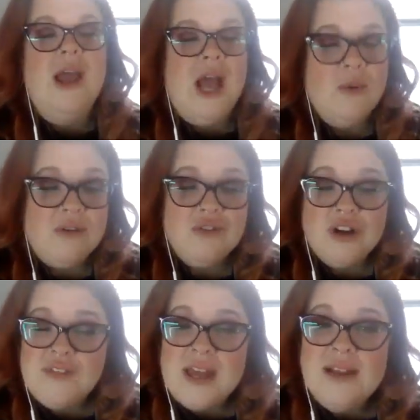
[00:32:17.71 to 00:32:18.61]
However,
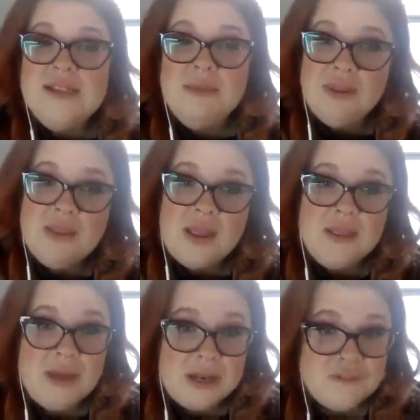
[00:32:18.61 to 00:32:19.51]
if that is something that
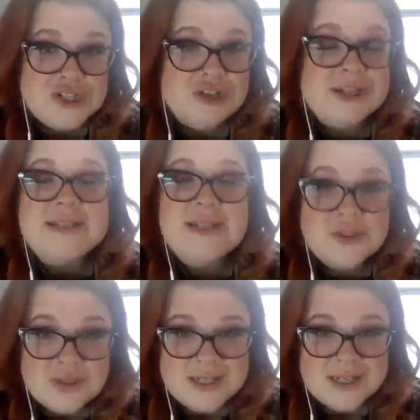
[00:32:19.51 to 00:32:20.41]
the beneficiary is
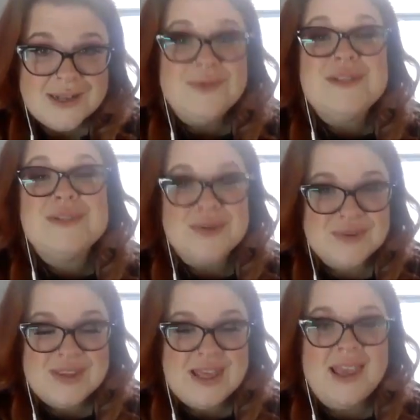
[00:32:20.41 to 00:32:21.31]
interested in, we
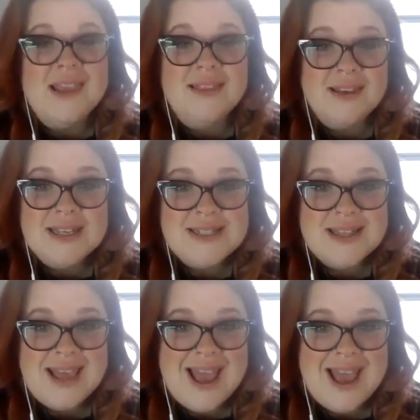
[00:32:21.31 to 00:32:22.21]
certainly can look into
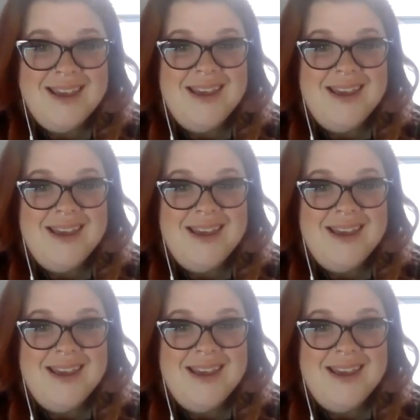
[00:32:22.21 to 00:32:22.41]
that.